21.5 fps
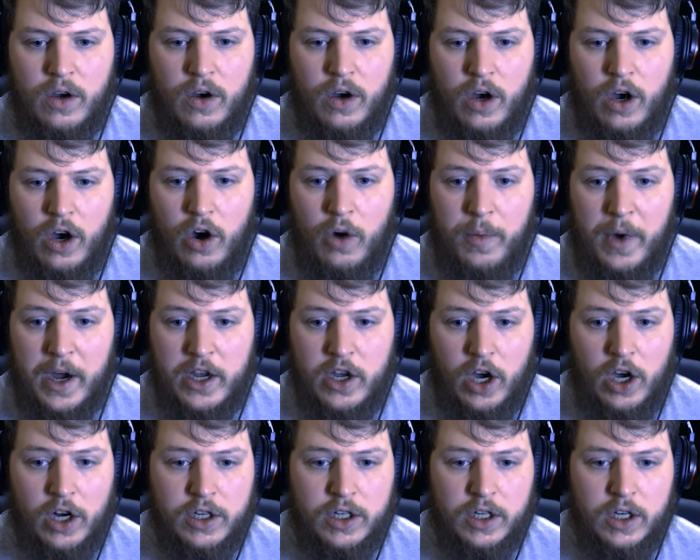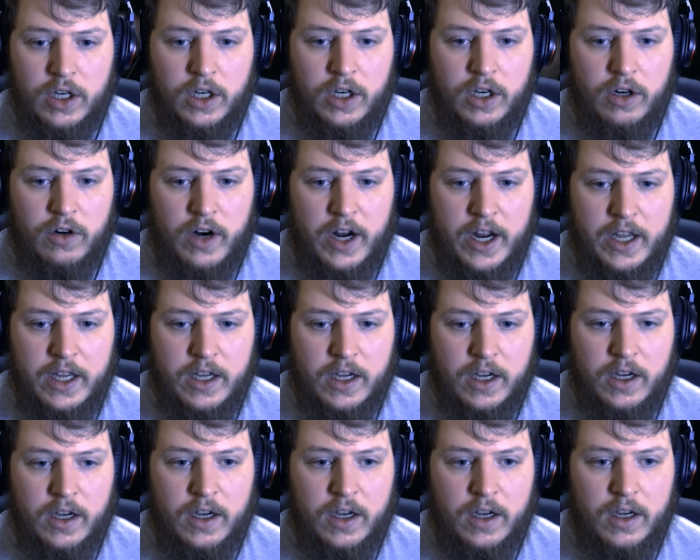Oh my god! Craig!
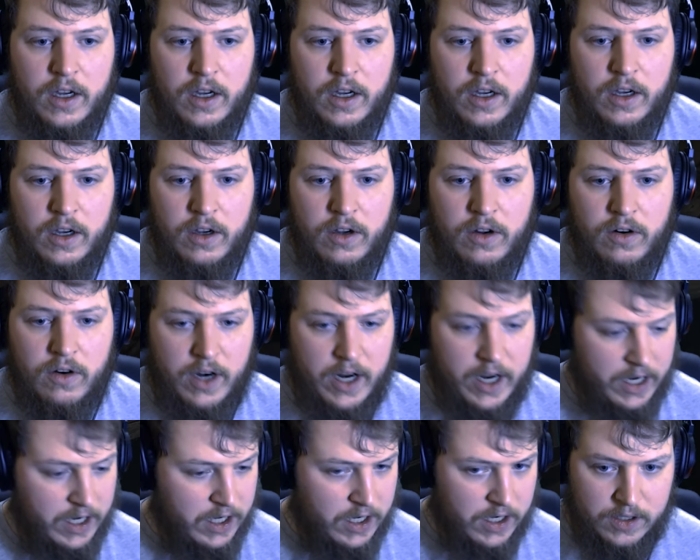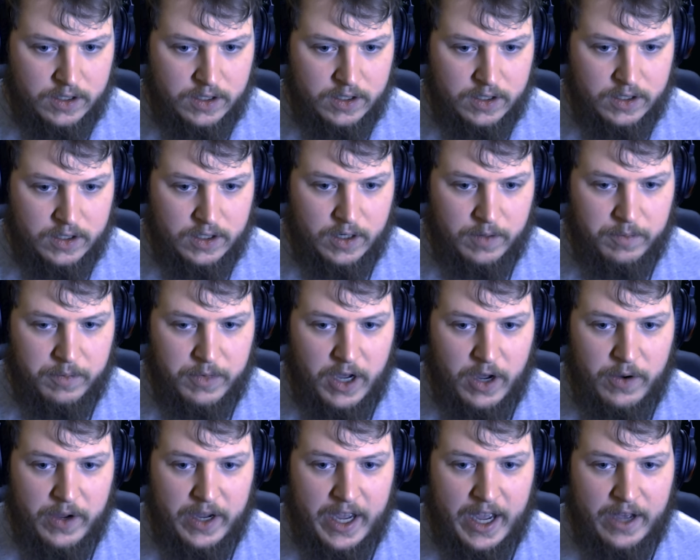Craig, that,
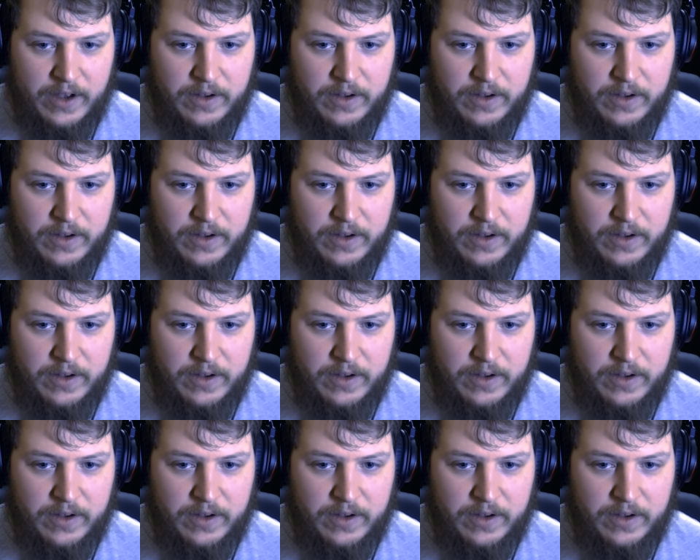going out.